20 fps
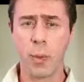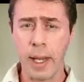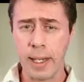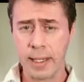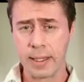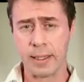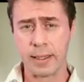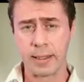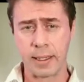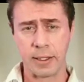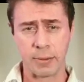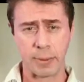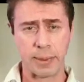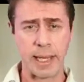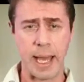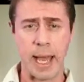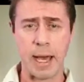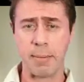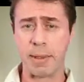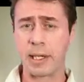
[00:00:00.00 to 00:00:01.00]
Wheatus is
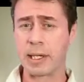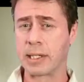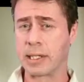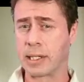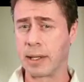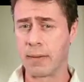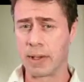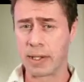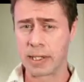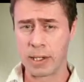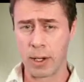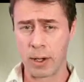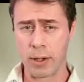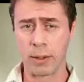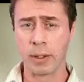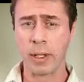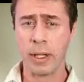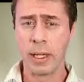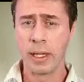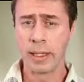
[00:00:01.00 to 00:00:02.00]
renowned because of their
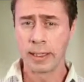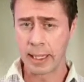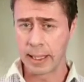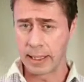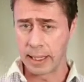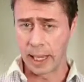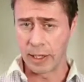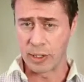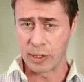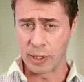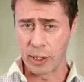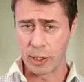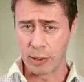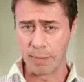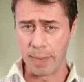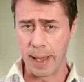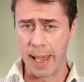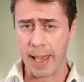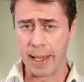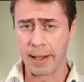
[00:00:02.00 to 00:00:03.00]
song Teenage
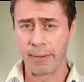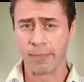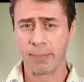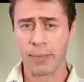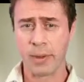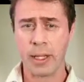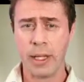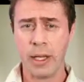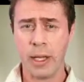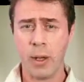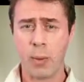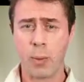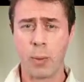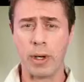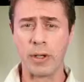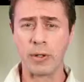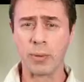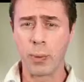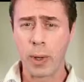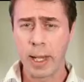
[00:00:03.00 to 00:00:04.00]
Dirtbag,
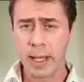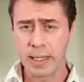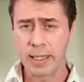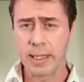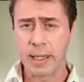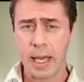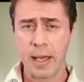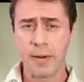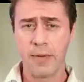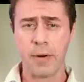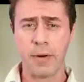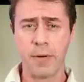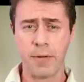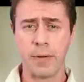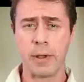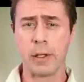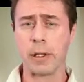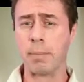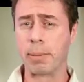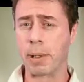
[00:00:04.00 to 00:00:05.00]
whereas Weezer therefore
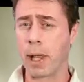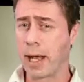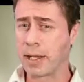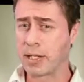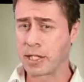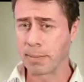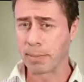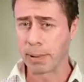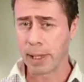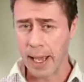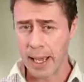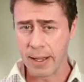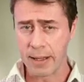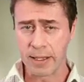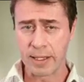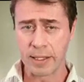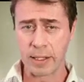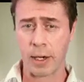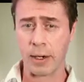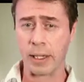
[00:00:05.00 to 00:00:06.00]
feel obliged to play
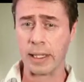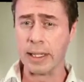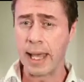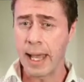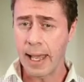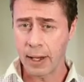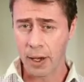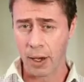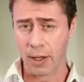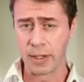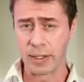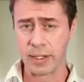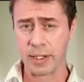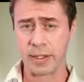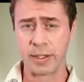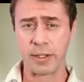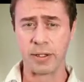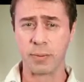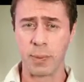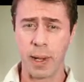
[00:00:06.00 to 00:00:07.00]
this song in their
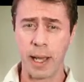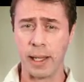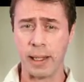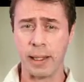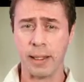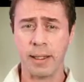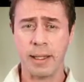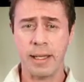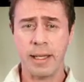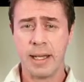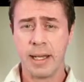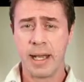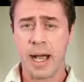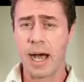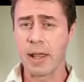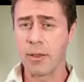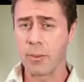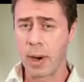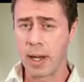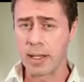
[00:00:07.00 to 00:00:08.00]
concerts as well.
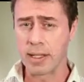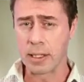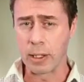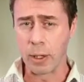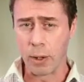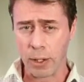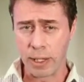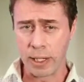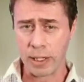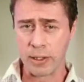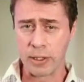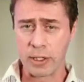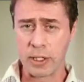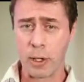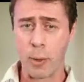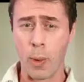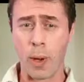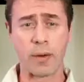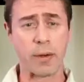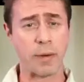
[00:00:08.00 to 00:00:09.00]
Otherwise, the audience,
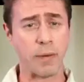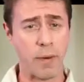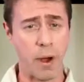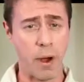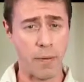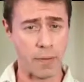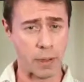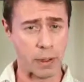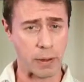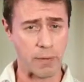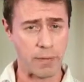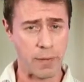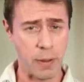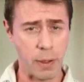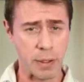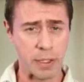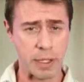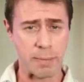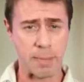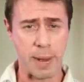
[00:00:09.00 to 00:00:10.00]
who often
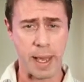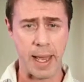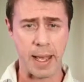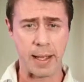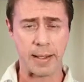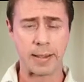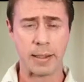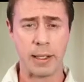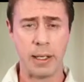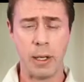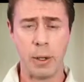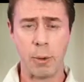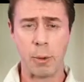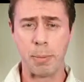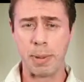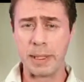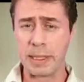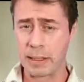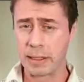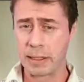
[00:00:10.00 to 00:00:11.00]
confuse the bands, will be